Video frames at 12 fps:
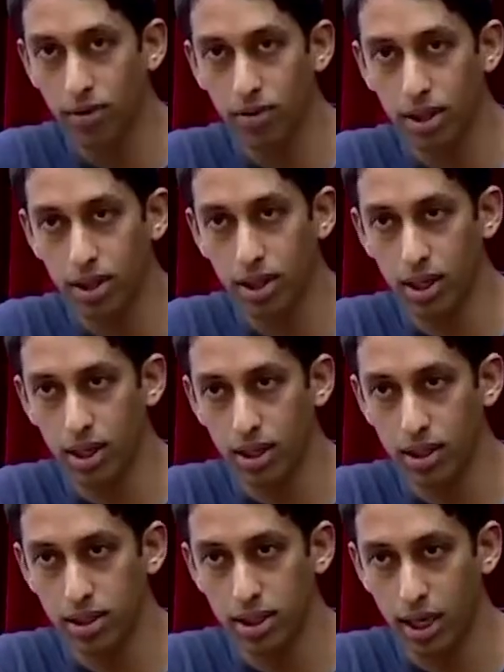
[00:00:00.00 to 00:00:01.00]
with
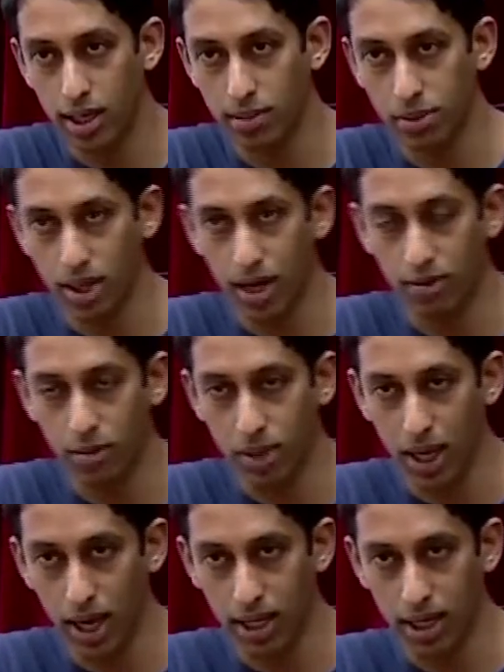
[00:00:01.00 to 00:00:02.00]
startups right from
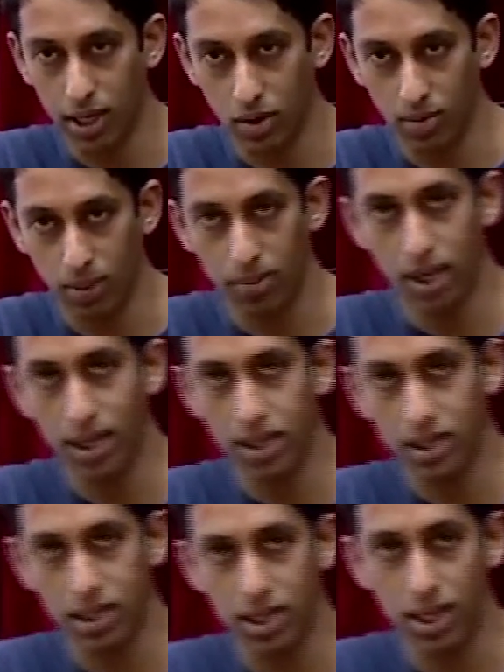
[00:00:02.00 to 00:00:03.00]
the idea to
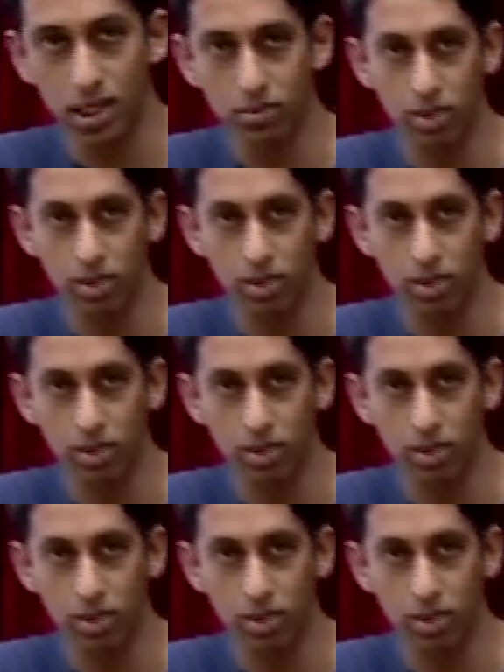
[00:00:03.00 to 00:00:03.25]
implementation stage,